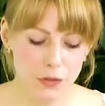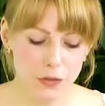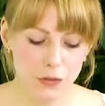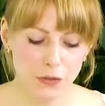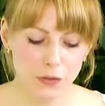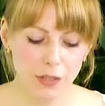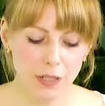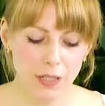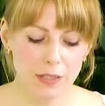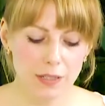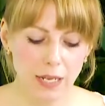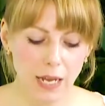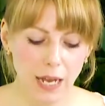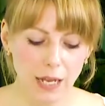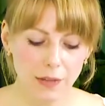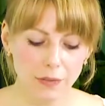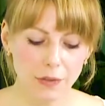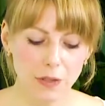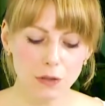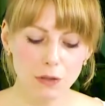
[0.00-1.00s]
Street
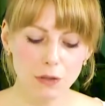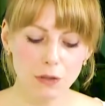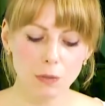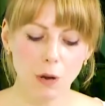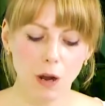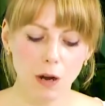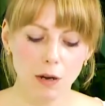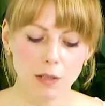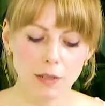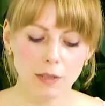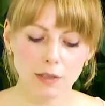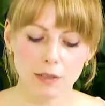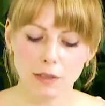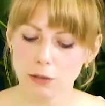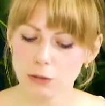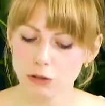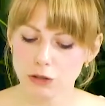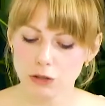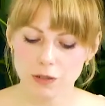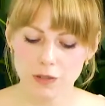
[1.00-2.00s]
at the new Art and
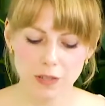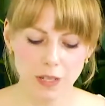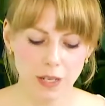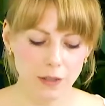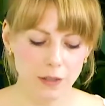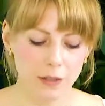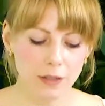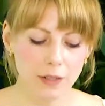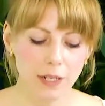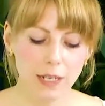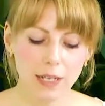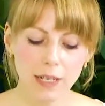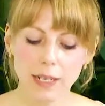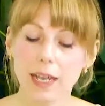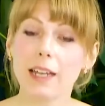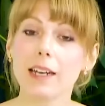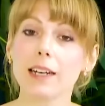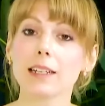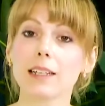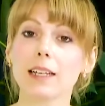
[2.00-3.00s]
Culture Center.
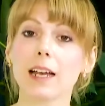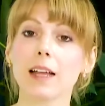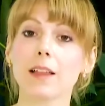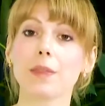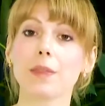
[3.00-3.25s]
And again,